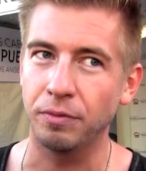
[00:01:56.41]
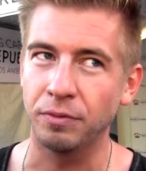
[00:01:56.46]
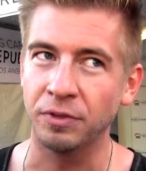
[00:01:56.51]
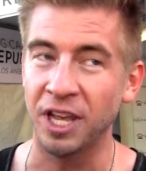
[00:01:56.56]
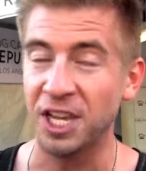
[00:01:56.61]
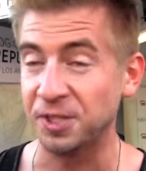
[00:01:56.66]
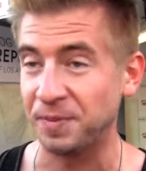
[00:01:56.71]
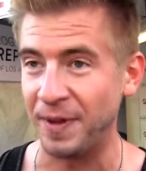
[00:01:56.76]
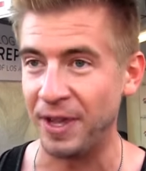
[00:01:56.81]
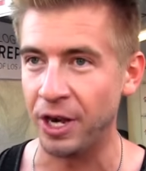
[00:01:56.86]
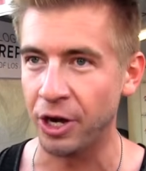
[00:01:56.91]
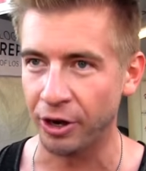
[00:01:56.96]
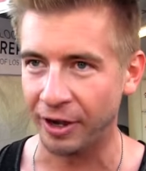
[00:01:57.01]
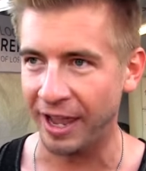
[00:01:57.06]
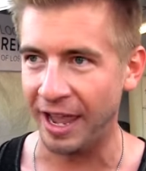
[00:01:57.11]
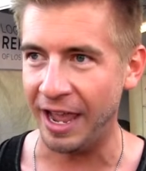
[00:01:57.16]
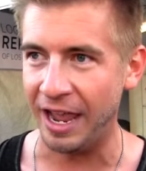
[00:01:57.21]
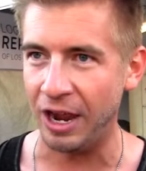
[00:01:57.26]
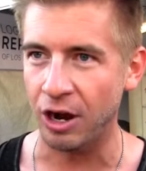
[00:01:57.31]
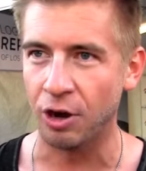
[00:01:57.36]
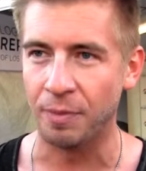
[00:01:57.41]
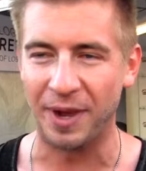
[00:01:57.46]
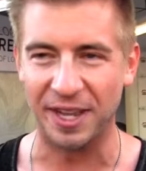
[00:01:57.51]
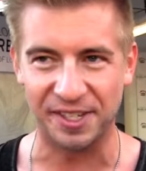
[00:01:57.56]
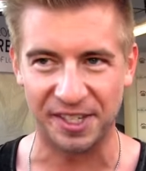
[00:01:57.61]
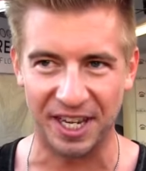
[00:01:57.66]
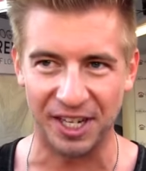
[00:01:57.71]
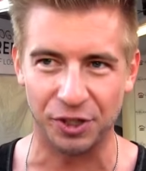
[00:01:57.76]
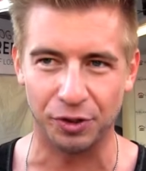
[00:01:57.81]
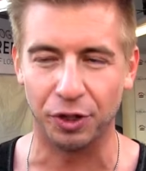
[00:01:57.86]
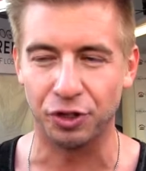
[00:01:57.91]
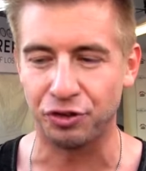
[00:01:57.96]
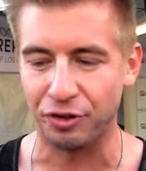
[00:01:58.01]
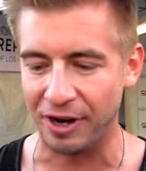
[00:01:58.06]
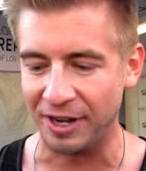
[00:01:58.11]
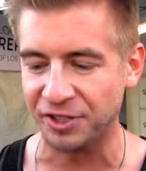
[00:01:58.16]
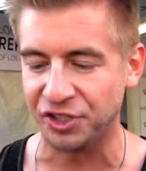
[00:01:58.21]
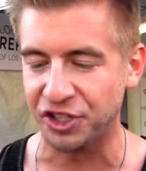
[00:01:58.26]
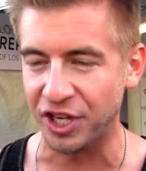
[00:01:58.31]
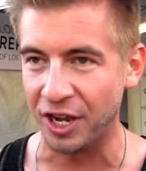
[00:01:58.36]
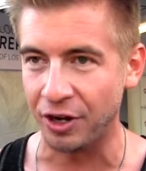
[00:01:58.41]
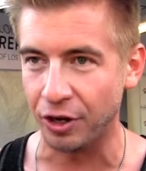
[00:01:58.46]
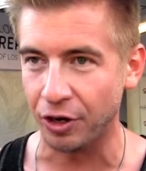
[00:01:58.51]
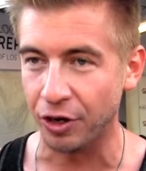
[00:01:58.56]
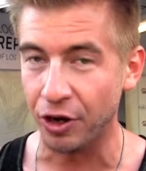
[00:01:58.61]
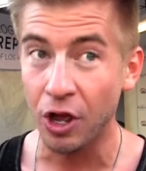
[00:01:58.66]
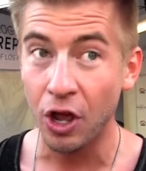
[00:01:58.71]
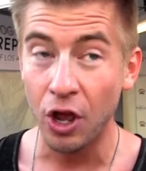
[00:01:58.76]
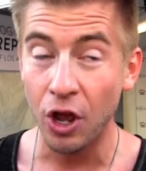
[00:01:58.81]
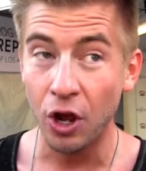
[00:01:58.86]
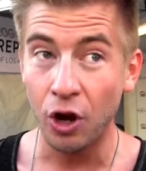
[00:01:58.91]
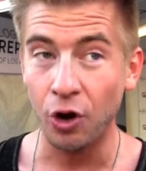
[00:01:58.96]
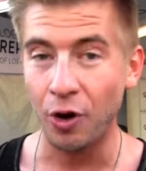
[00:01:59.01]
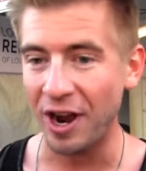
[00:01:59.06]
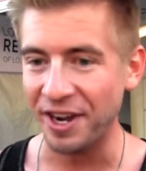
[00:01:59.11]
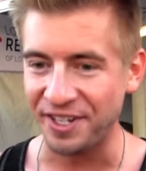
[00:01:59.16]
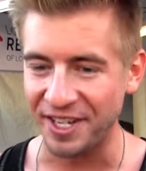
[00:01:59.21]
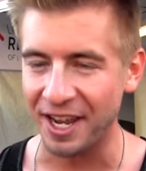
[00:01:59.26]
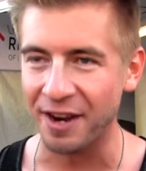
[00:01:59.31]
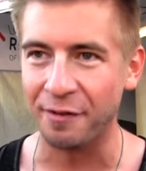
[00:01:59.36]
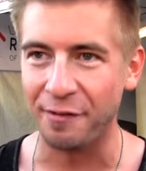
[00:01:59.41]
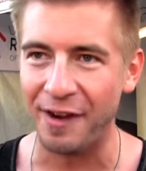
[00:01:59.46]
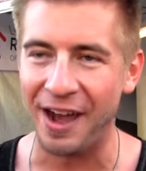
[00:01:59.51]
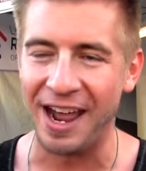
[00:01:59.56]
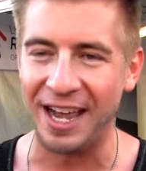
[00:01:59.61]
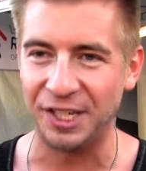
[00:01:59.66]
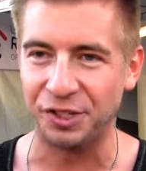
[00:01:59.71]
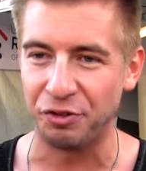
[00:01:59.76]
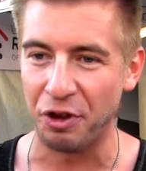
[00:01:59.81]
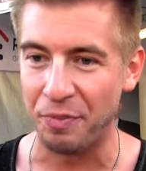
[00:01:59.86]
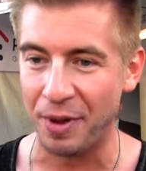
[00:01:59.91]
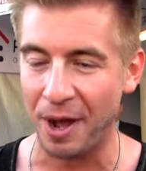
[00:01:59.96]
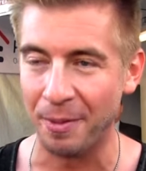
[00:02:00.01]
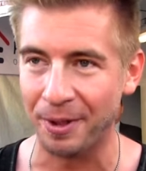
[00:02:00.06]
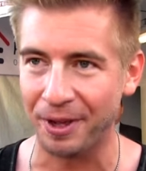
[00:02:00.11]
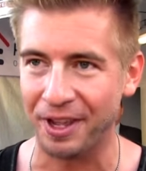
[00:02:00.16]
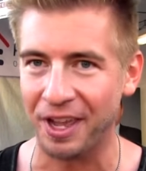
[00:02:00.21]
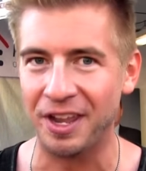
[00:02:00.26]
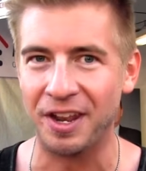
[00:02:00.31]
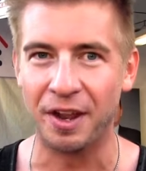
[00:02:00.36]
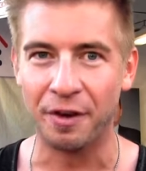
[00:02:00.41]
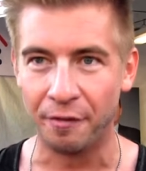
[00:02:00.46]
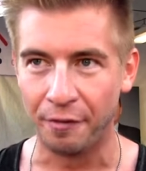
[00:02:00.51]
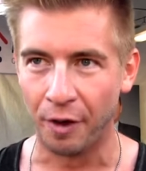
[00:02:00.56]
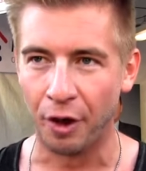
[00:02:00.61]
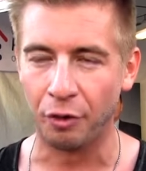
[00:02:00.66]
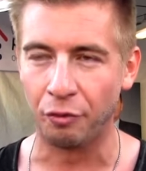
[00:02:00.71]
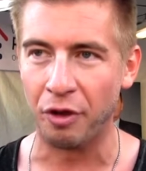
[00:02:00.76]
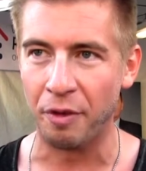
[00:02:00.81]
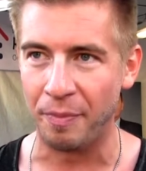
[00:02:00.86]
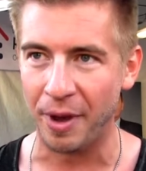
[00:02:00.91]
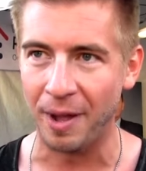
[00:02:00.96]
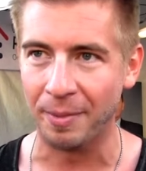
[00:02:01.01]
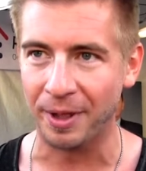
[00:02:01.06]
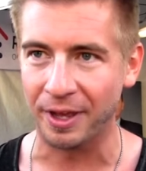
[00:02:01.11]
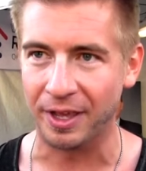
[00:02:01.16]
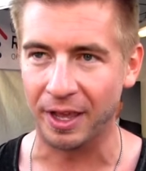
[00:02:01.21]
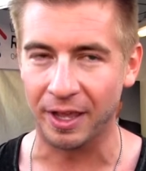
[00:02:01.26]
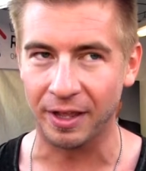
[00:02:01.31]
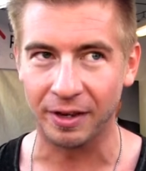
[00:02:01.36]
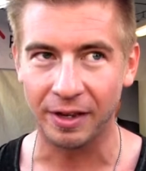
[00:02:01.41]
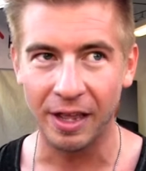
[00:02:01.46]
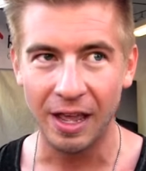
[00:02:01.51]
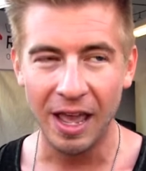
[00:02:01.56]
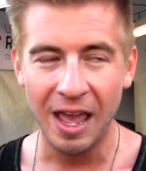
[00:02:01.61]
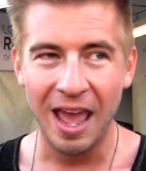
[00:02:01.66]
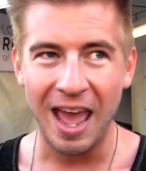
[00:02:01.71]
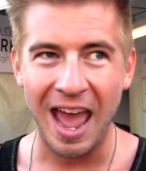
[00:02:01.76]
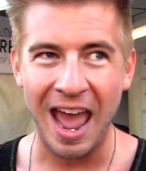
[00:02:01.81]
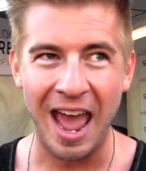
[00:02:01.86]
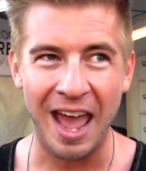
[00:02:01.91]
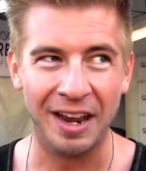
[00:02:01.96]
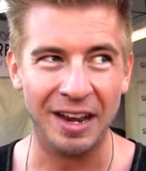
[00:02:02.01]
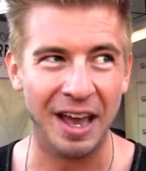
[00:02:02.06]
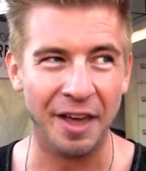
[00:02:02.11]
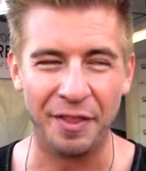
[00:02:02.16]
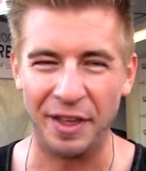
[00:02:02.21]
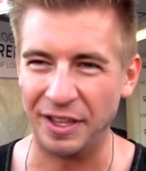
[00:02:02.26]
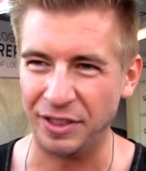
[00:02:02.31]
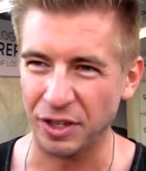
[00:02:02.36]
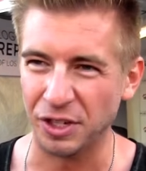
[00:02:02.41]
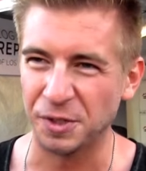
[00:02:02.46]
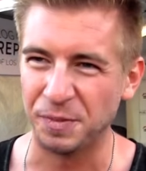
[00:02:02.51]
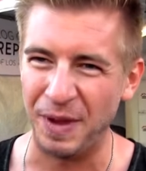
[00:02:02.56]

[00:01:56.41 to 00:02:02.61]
lesbian or gay or bisexual or transgender who identify as Republican and vote Republican. And I think those